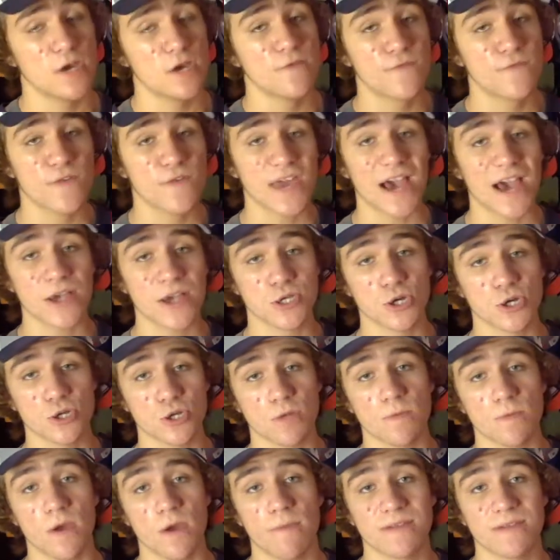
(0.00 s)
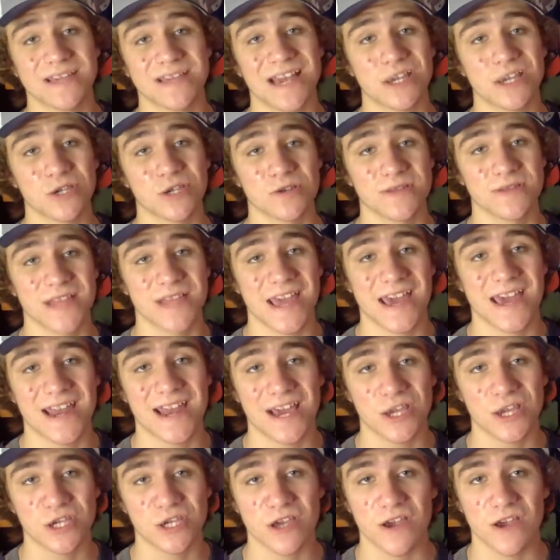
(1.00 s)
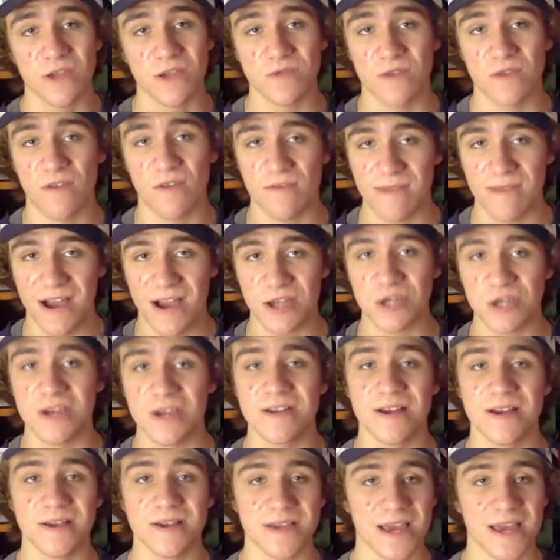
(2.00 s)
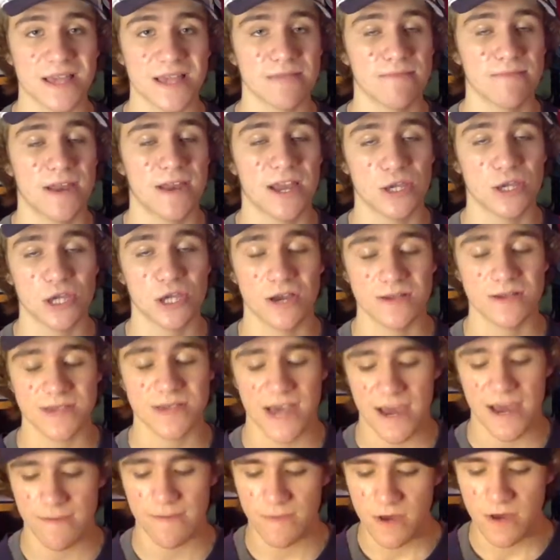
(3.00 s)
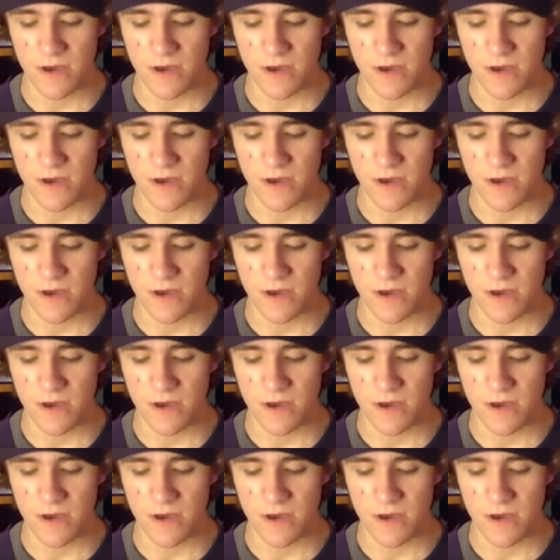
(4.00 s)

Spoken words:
Fucale showed some good potential in the NHL, so I would imagine he does get some NHL time.